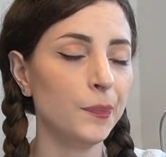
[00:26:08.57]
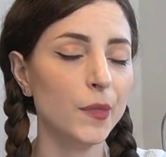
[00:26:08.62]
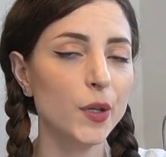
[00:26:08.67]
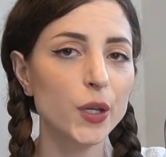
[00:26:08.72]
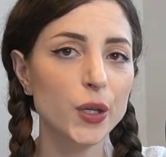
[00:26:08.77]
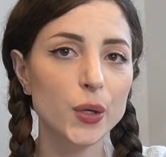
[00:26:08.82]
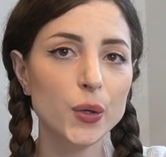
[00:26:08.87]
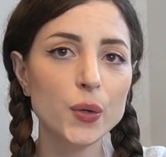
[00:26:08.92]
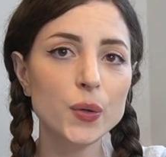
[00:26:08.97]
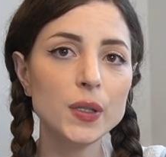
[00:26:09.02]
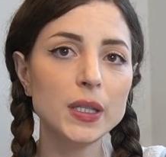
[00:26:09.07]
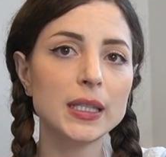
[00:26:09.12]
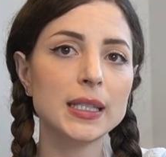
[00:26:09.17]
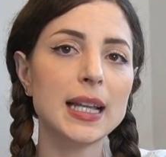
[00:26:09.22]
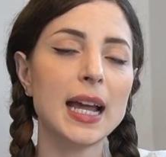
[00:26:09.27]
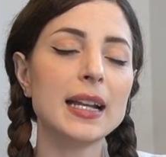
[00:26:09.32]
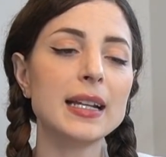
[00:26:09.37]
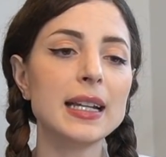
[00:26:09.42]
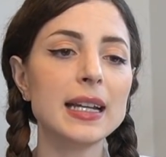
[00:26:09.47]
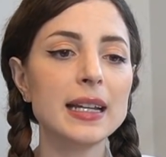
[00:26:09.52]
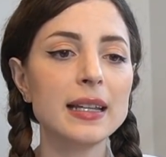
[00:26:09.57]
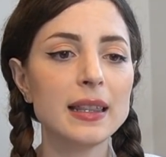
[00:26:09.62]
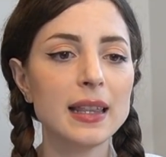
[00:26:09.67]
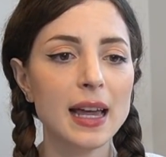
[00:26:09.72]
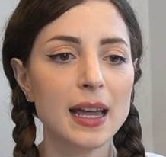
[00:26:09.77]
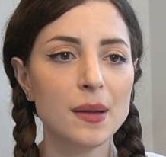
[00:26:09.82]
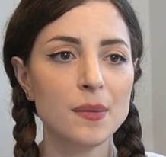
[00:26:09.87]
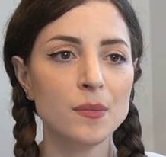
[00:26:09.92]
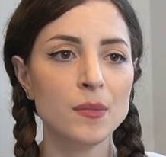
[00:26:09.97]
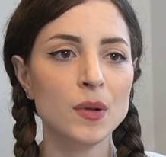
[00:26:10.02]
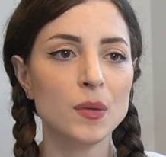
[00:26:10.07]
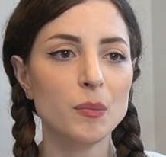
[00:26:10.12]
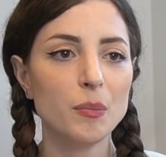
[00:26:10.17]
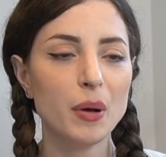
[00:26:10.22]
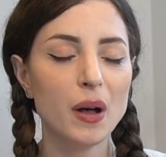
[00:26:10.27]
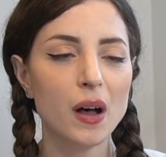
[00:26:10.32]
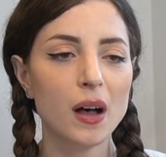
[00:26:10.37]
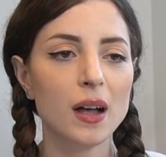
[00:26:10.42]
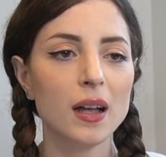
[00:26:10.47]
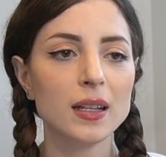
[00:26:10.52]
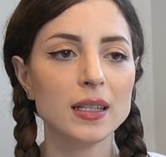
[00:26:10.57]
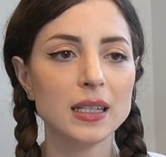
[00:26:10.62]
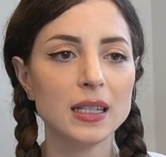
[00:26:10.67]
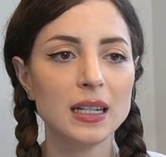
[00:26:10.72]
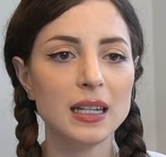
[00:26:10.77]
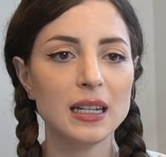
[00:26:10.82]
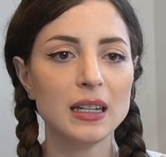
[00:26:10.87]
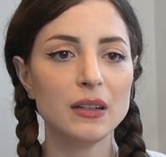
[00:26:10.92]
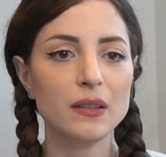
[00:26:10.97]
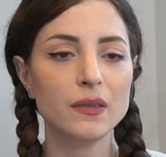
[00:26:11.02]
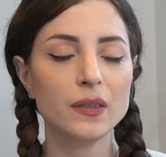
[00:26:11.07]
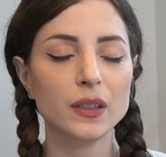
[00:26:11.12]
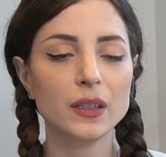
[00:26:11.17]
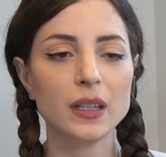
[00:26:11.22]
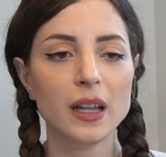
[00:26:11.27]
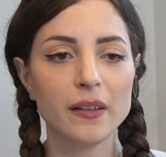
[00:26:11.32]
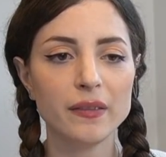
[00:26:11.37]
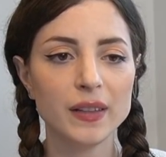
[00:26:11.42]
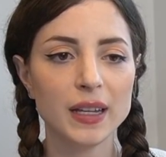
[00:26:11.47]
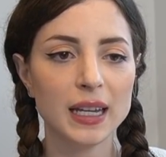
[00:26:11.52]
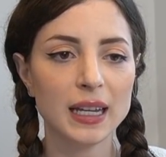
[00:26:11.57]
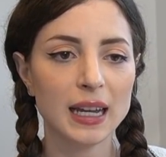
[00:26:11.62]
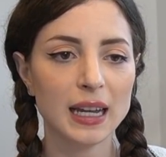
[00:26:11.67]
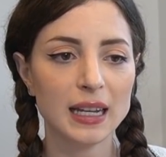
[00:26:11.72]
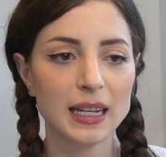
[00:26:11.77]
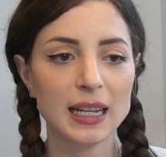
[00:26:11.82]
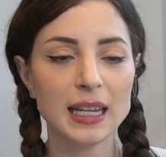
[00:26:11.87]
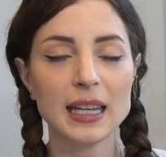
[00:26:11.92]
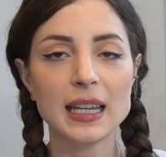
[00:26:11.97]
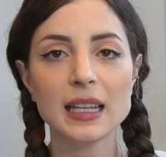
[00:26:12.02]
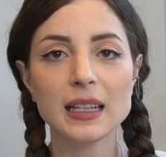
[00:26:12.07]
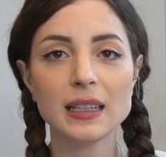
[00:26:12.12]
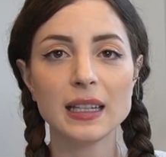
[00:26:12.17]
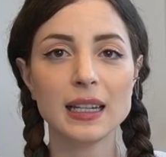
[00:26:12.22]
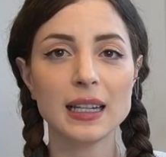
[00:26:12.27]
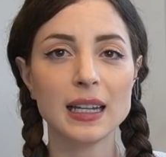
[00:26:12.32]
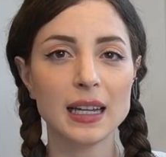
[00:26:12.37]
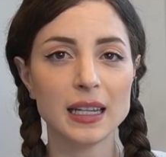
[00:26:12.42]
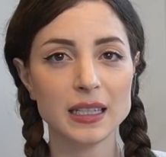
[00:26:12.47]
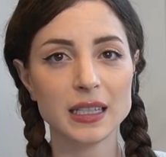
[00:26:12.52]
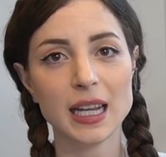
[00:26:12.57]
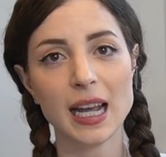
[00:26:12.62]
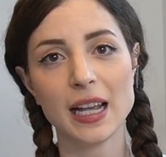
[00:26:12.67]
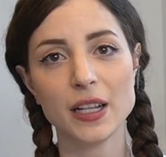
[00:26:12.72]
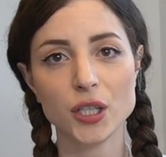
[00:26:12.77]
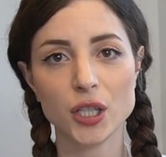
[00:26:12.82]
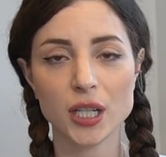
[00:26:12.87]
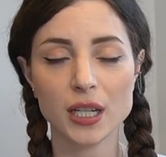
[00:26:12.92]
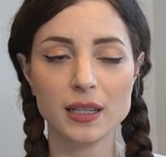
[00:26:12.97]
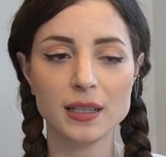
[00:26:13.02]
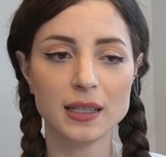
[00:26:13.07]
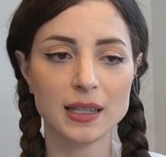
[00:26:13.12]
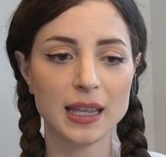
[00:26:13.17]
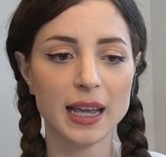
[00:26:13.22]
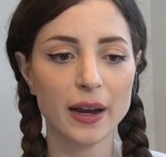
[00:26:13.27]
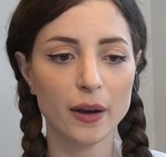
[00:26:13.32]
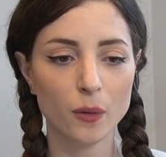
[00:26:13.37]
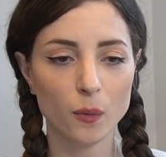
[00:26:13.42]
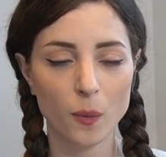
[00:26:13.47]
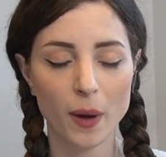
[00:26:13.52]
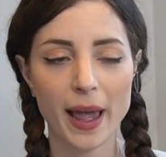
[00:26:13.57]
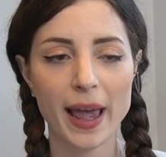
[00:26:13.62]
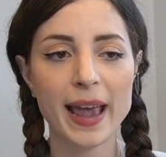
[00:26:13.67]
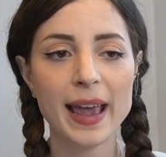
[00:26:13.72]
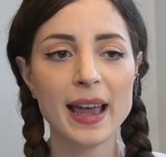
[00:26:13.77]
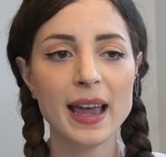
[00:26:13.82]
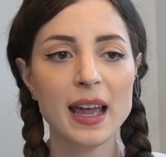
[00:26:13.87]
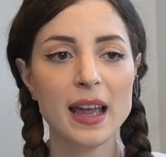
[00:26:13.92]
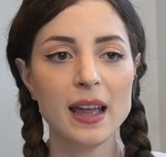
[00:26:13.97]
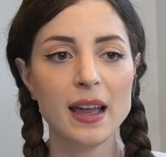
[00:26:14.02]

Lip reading: you sending them positive, loving, and healing intentions their way,